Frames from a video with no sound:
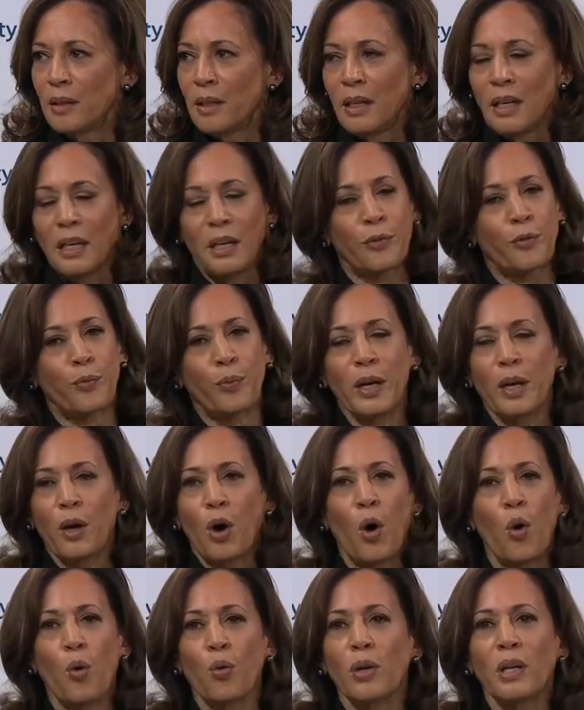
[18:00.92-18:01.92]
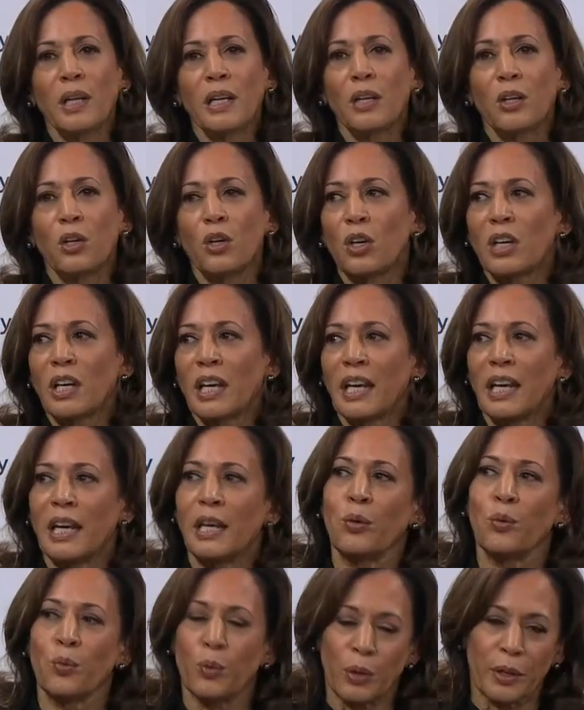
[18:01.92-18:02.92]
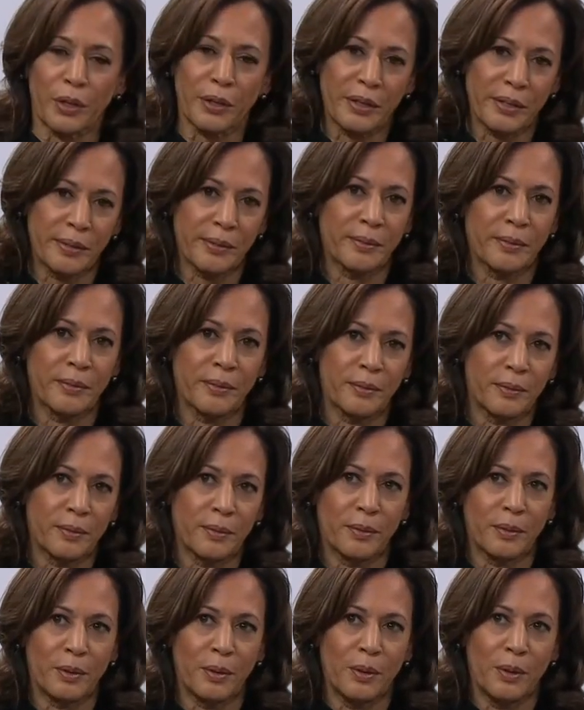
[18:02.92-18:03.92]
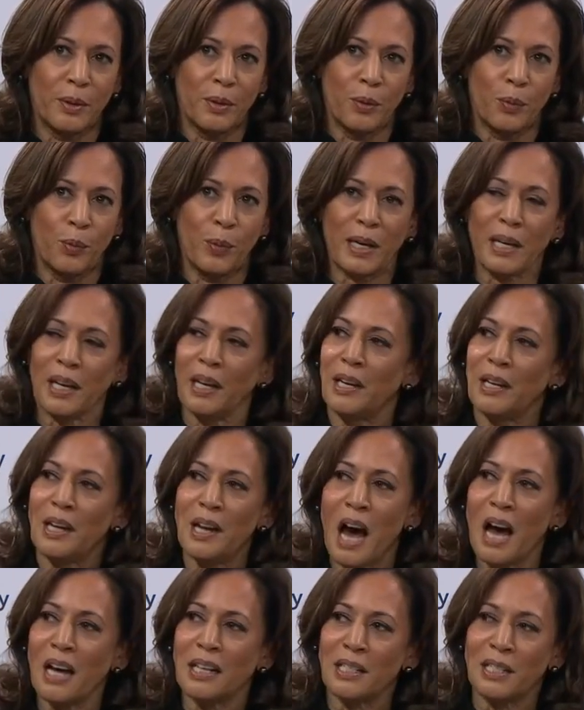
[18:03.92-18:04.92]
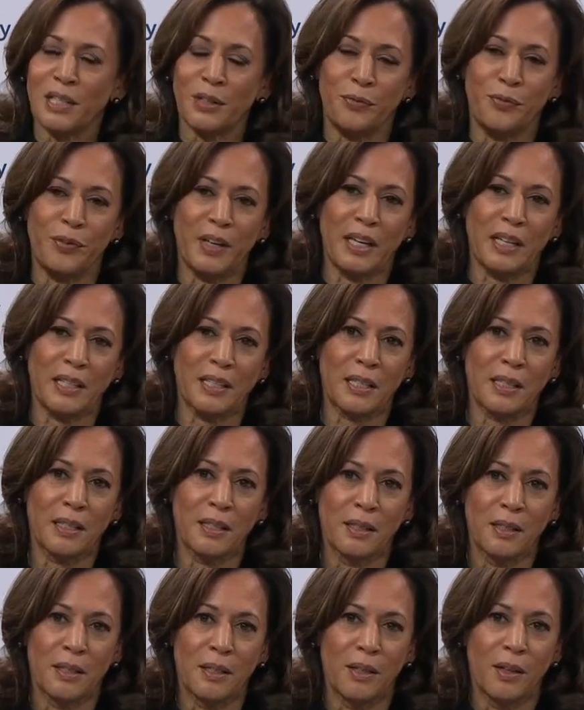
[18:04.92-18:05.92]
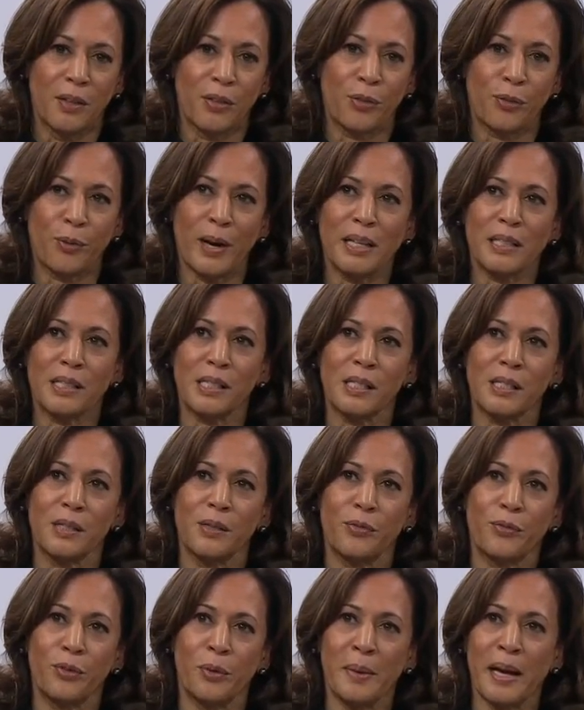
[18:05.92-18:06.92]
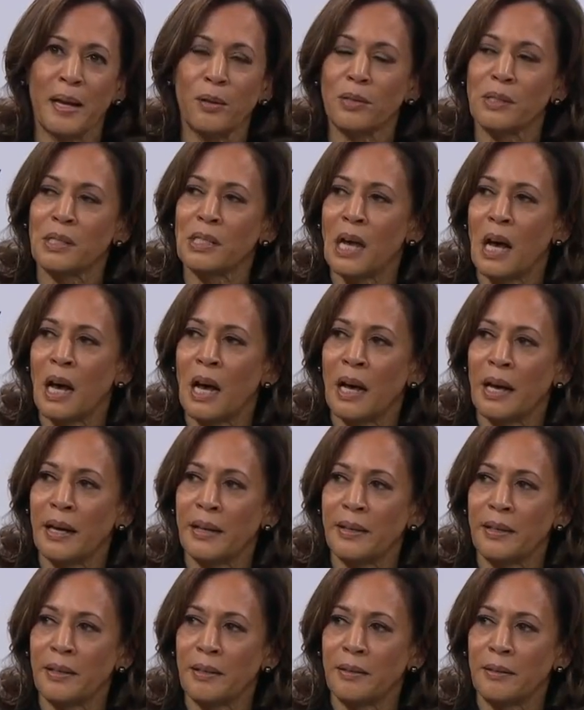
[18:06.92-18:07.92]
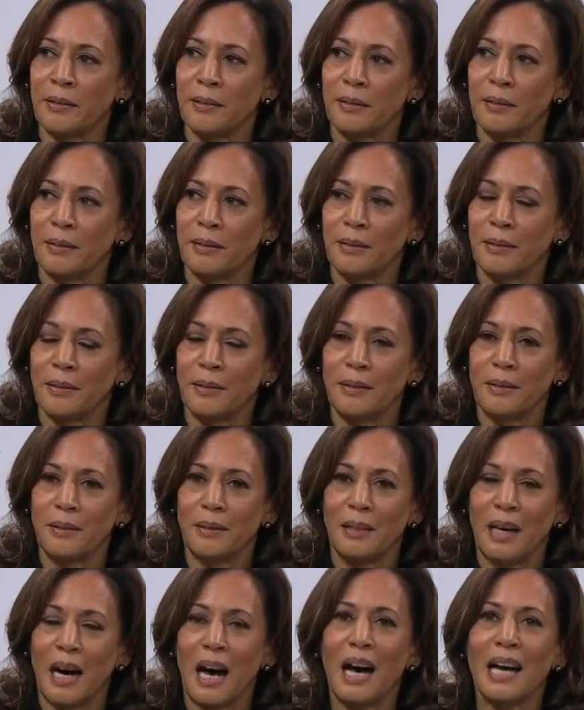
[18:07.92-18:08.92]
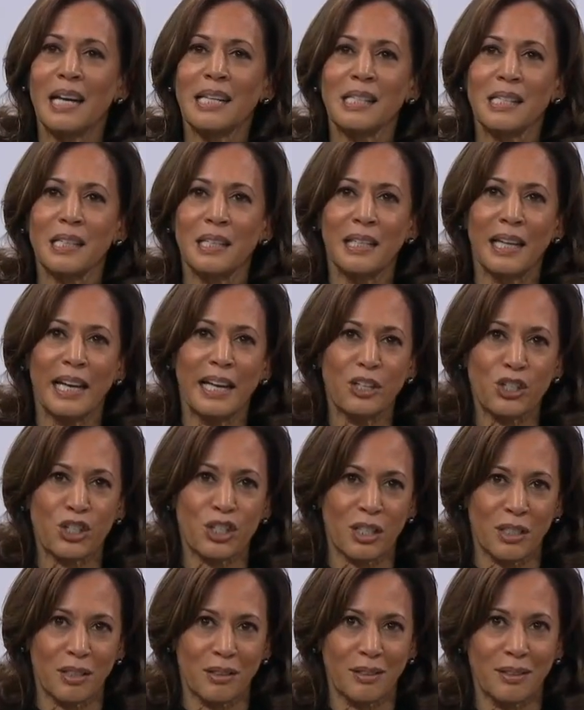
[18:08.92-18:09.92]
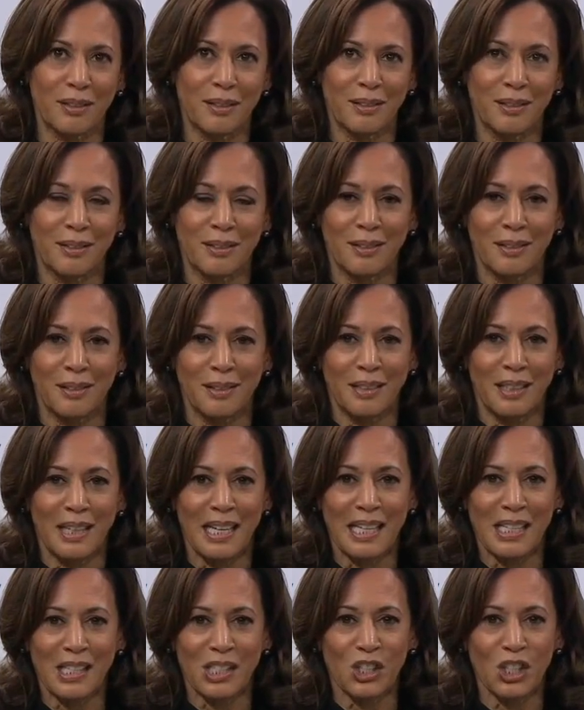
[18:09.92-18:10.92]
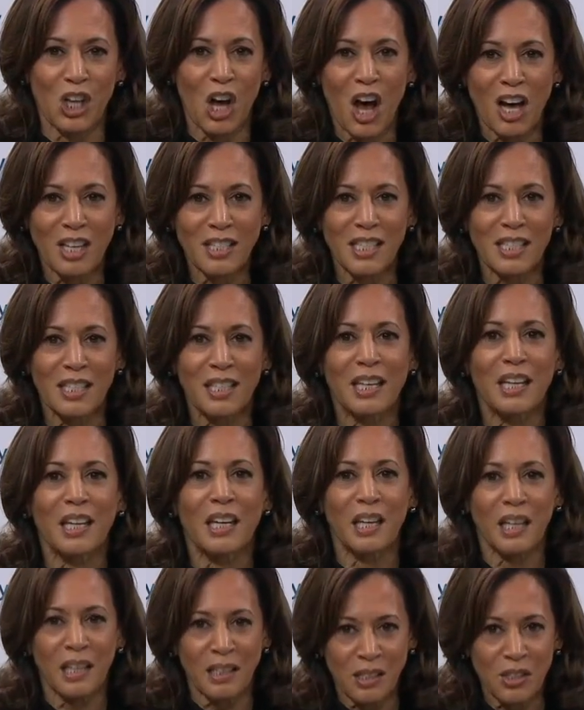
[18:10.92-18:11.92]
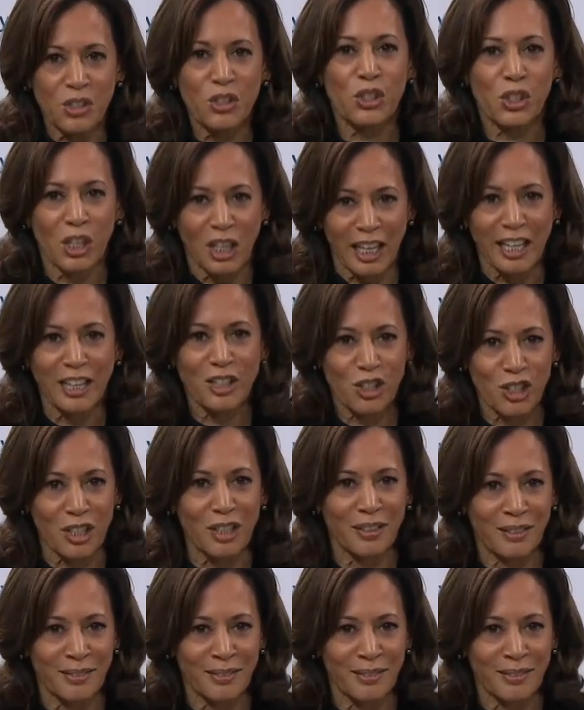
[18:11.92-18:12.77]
if we only look inward, we could not defeat threats from outside. Isolation is not insulation.